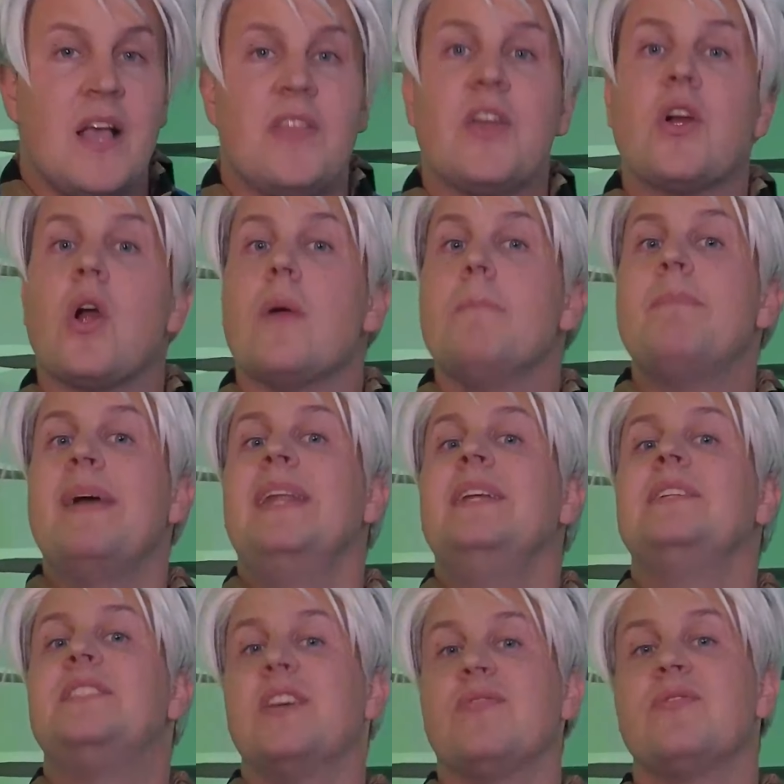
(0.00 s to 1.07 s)
There are many
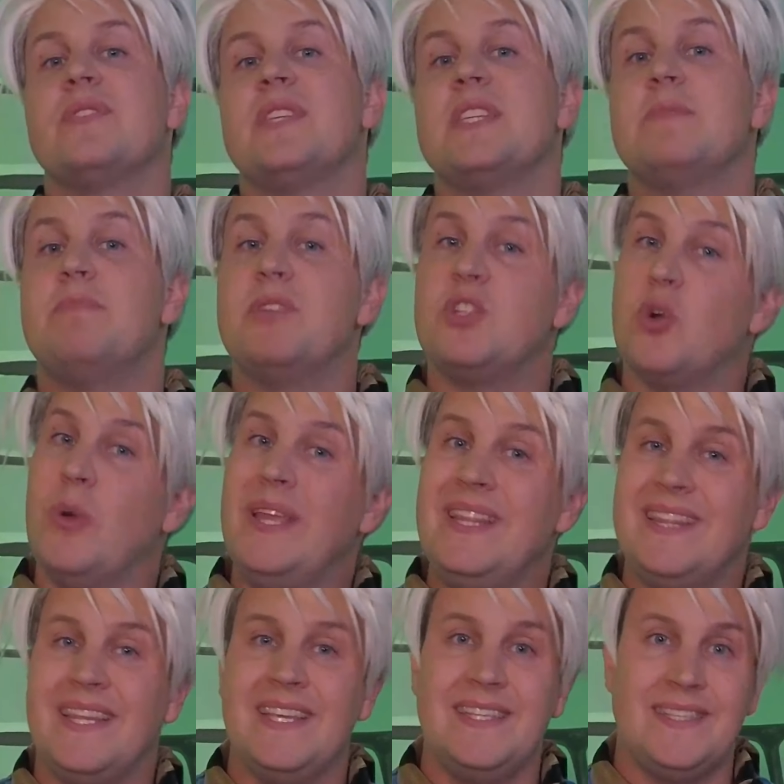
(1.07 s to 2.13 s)
differences
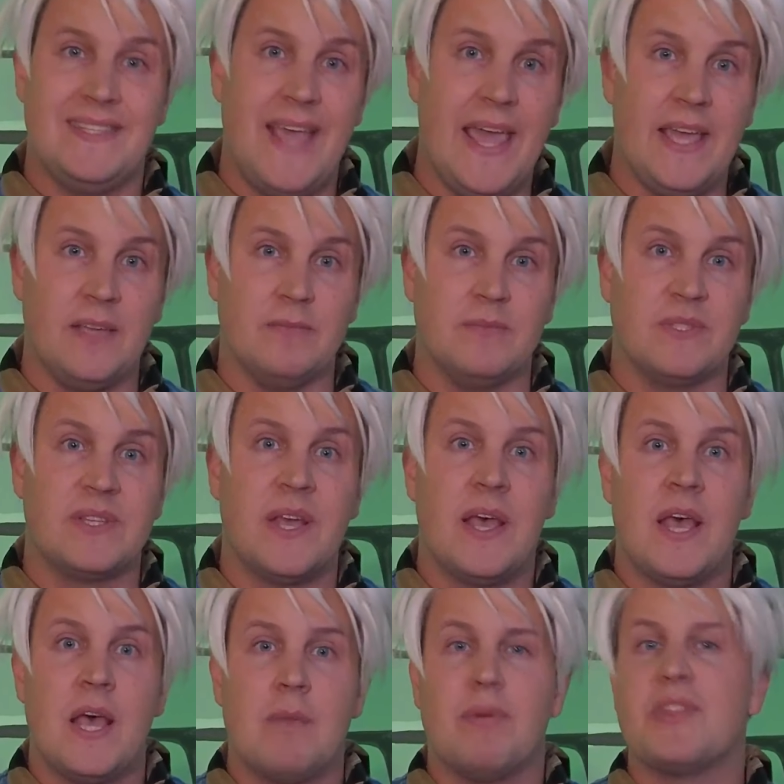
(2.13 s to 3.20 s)
between these games,
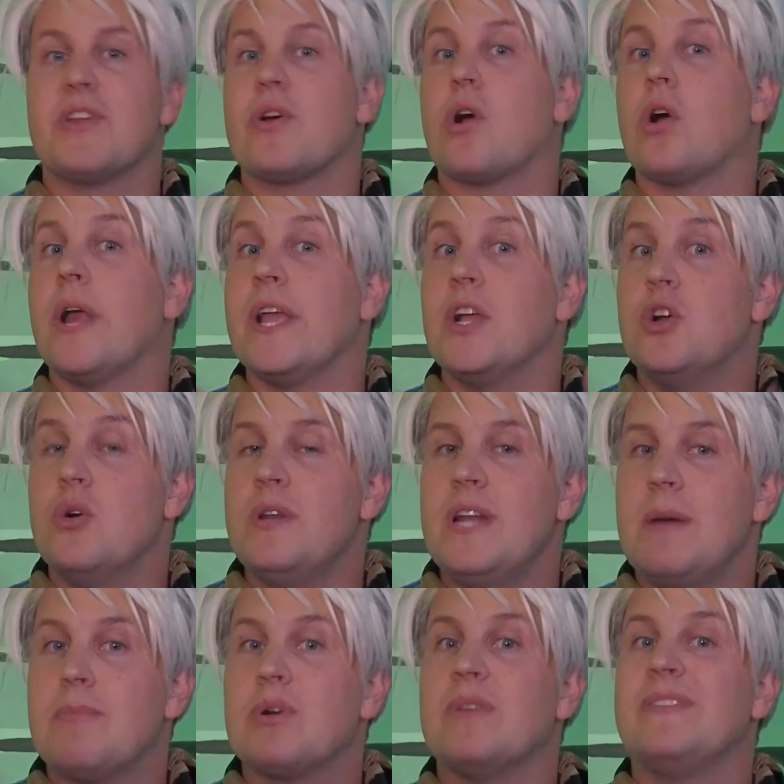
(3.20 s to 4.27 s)
but there are a good
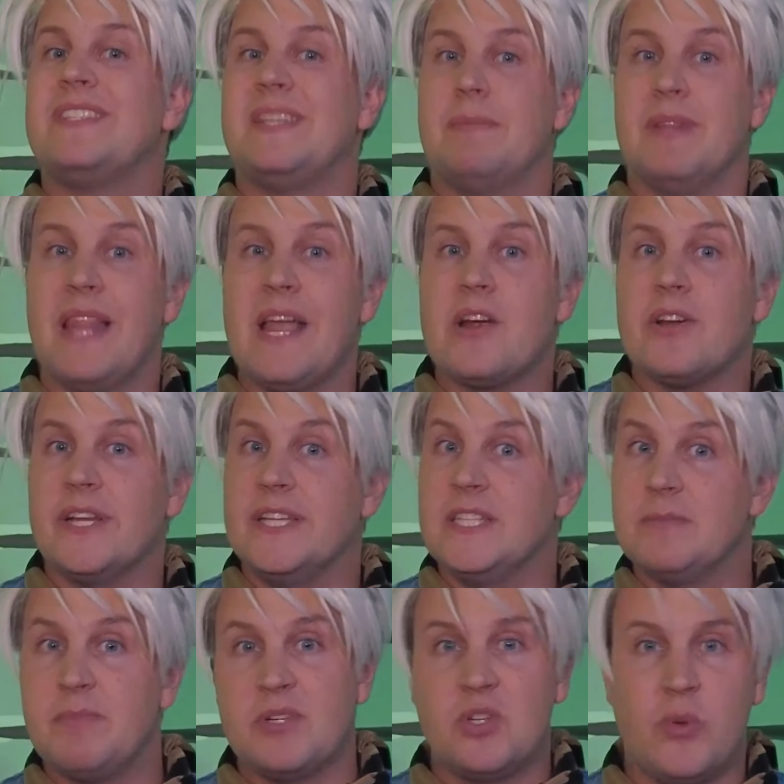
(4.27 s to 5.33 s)
number of
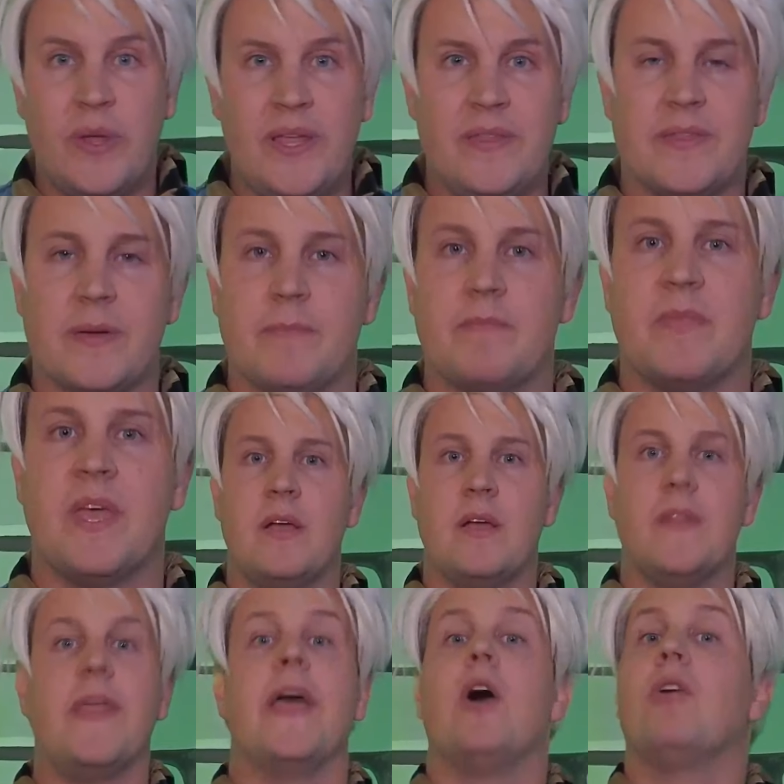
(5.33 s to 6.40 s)
similarities between them.
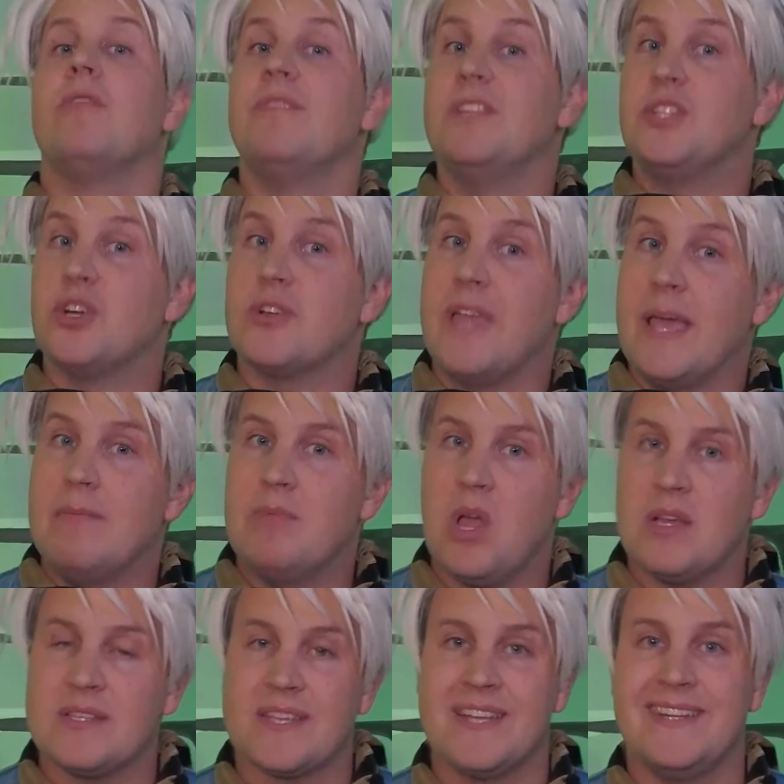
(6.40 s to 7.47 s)
They all feature game
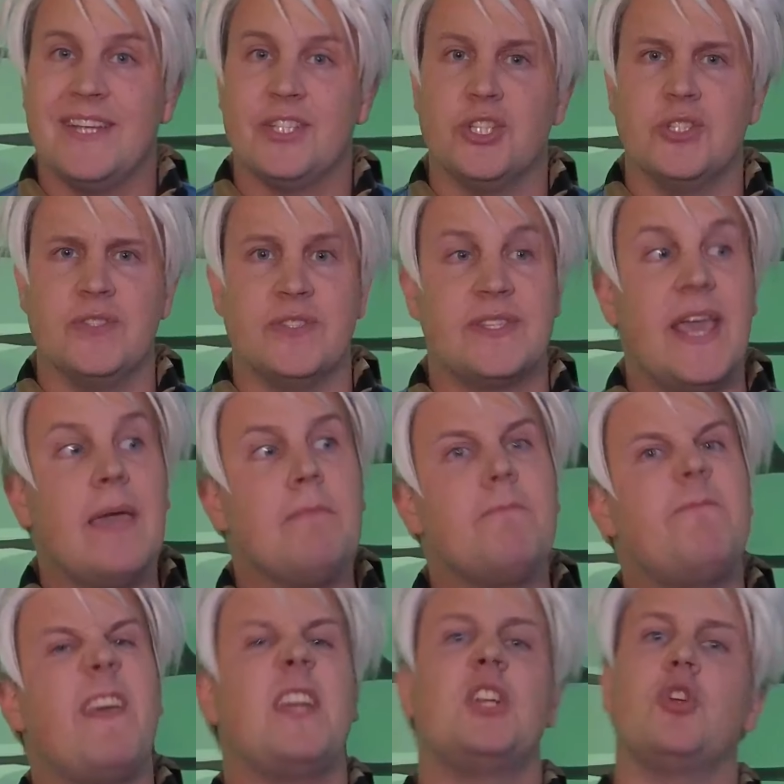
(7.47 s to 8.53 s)
loss conditions,
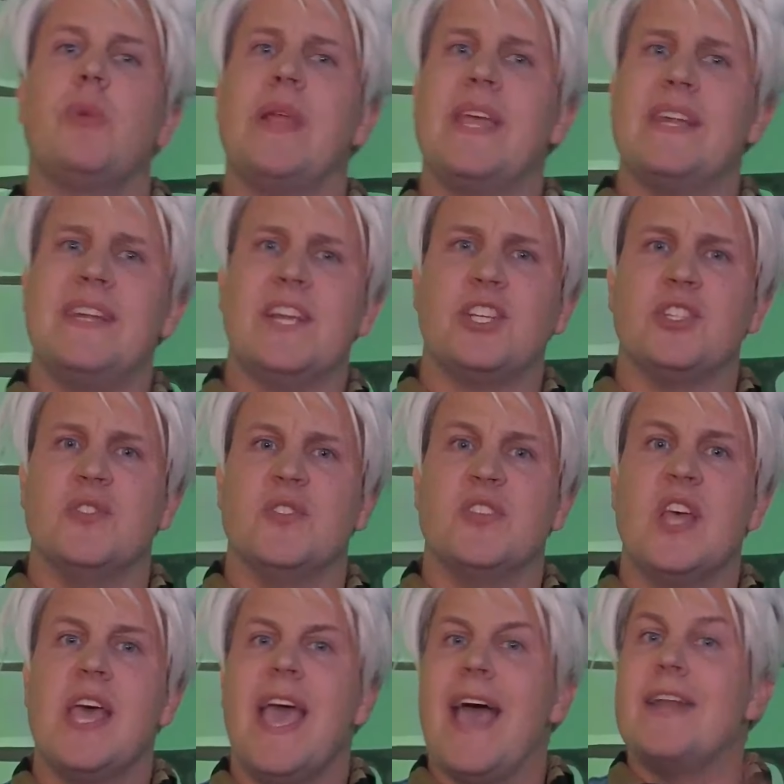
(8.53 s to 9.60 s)
game victory conditions,
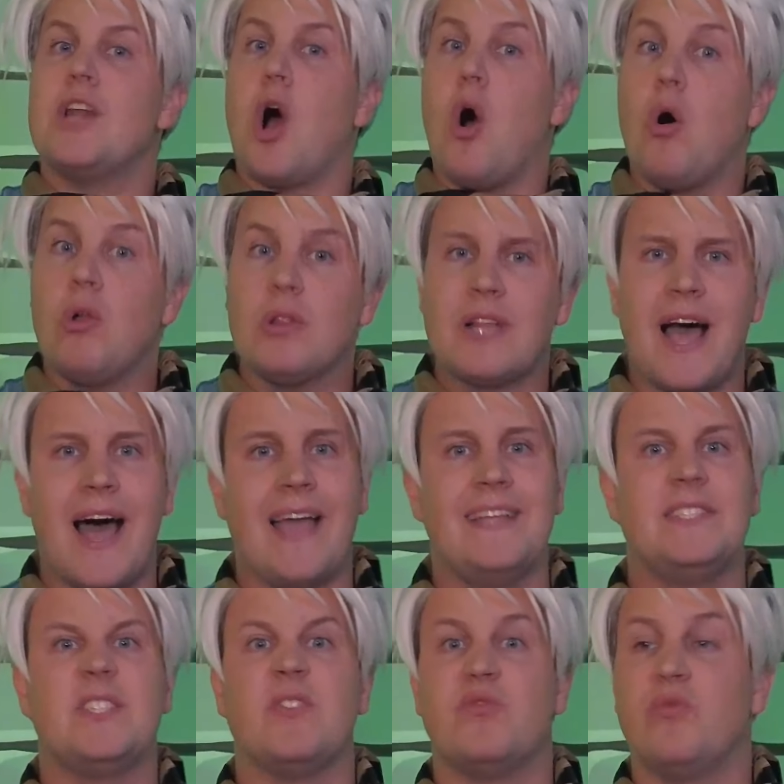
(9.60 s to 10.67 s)
and all
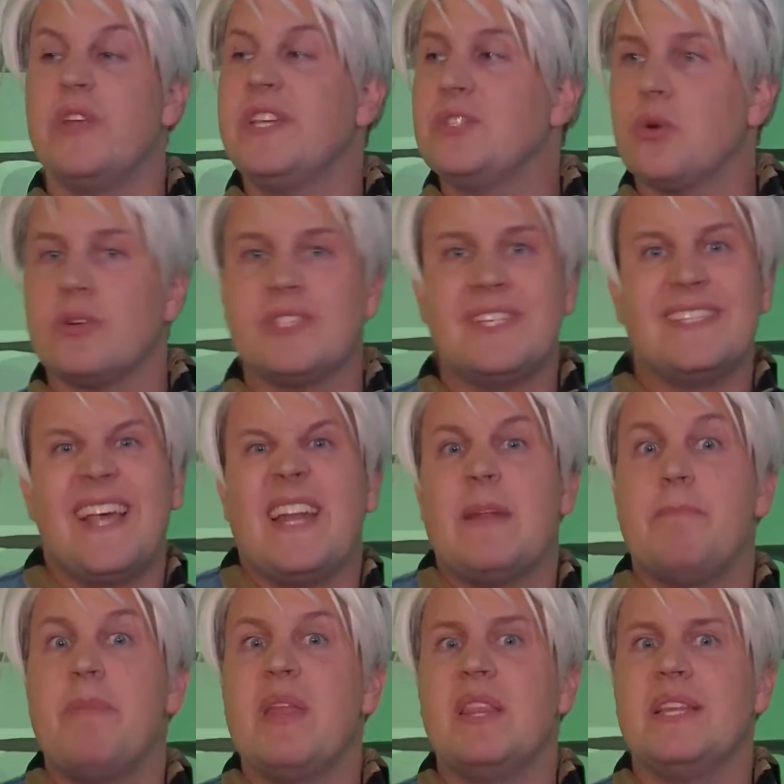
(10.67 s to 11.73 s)
kinds of resources and
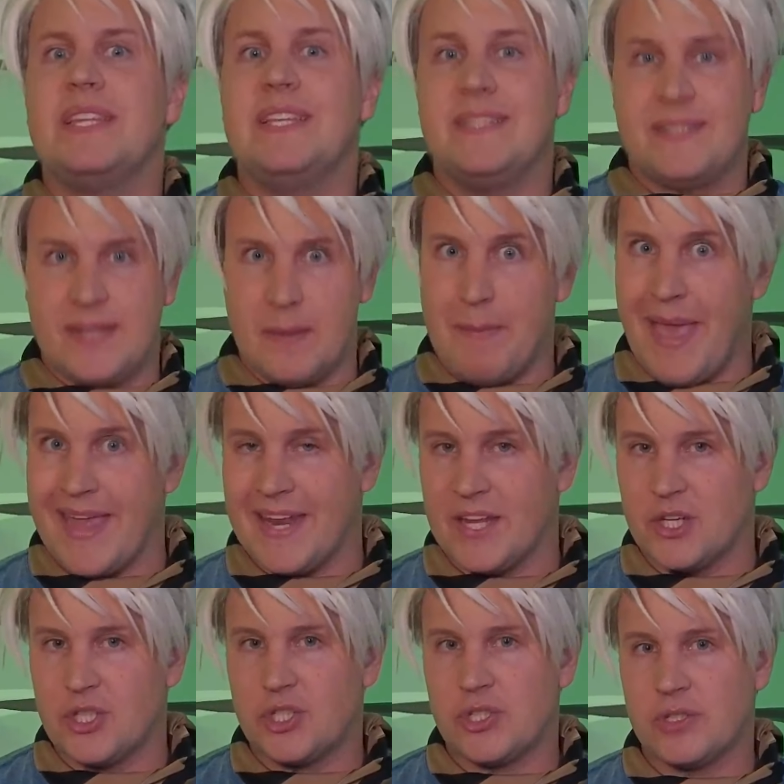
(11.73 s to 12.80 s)
abilities to
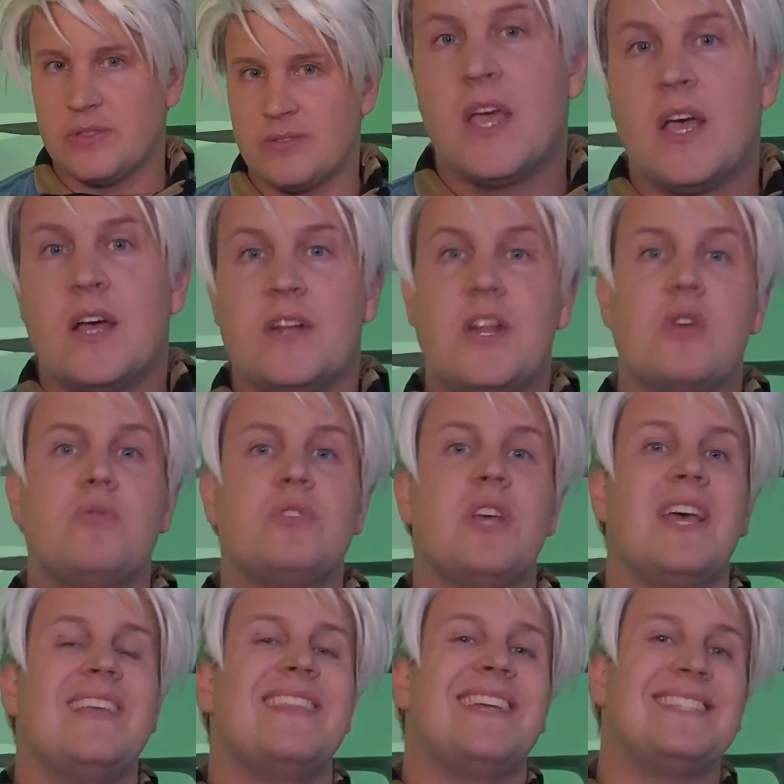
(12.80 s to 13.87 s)
manage. Note
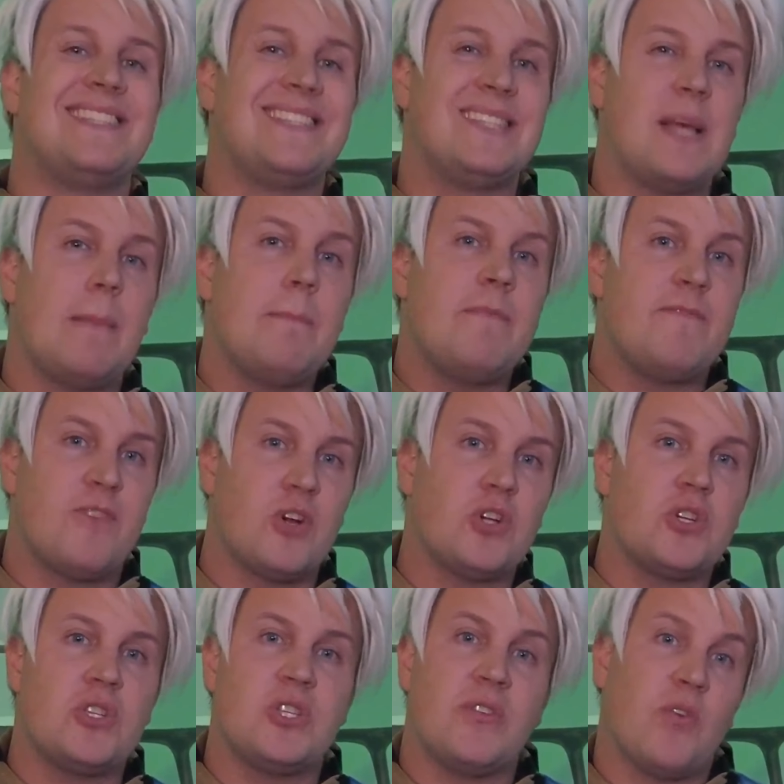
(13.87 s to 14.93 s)
that some
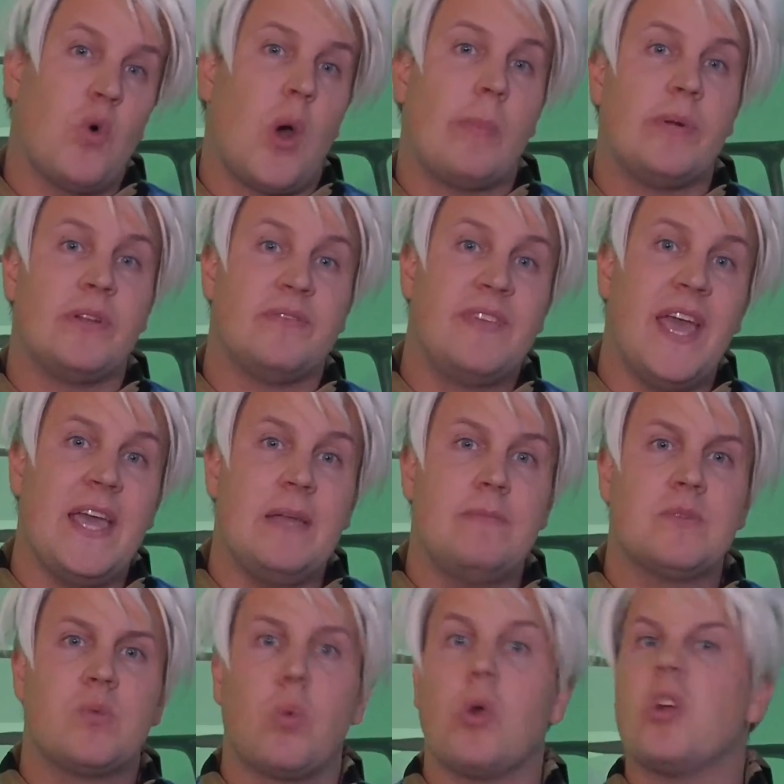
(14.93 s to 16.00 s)
versions of cooperative
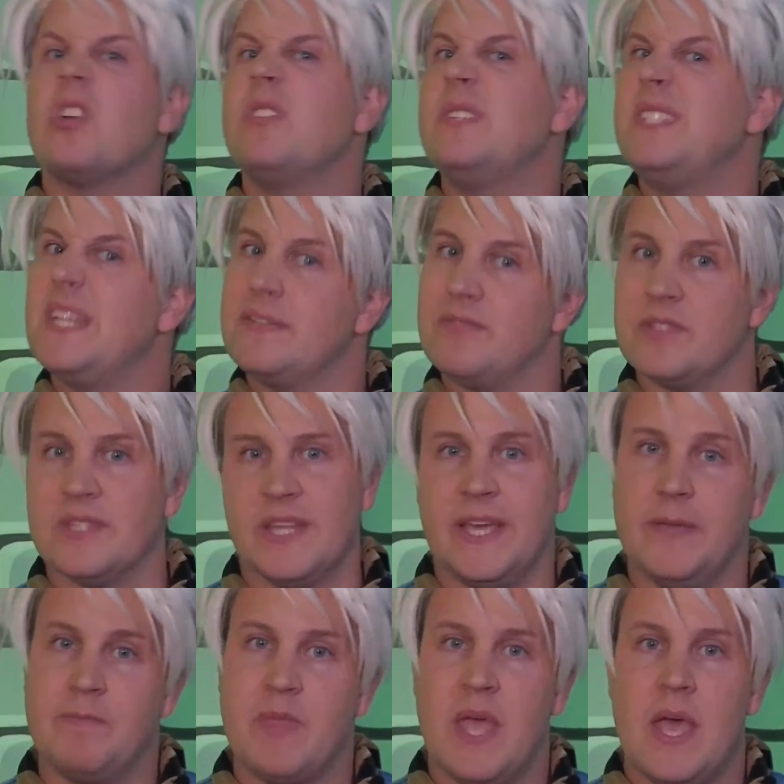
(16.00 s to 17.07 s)
games work differently.